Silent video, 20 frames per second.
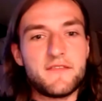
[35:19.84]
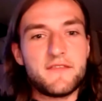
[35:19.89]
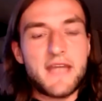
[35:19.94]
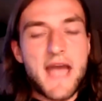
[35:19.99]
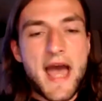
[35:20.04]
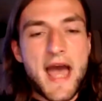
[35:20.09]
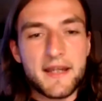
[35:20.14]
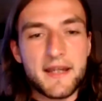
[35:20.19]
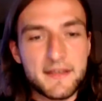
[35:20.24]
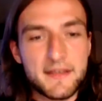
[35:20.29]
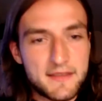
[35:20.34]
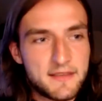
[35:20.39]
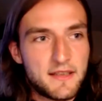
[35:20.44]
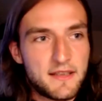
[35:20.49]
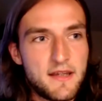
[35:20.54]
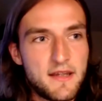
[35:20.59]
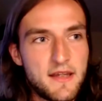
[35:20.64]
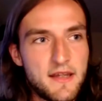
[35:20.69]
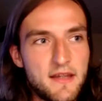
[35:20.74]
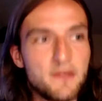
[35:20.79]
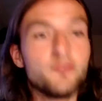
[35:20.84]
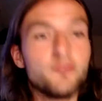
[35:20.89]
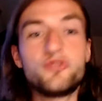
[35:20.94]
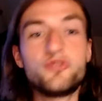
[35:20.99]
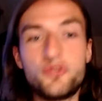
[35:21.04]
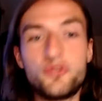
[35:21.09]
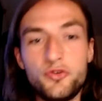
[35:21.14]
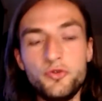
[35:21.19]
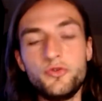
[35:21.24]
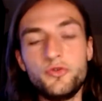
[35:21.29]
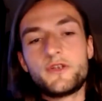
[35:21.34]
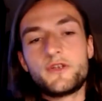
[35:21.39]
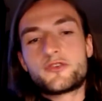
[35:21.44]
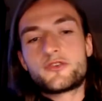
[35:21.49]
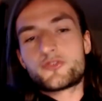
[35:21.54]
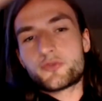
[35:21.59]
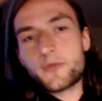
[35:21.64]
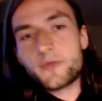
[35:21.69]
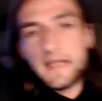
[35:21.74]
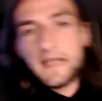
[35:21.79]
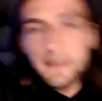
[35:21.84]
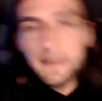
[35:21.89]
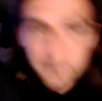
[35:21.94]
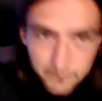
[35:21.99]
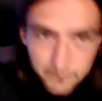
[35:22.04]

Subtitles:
of the axe to the tree,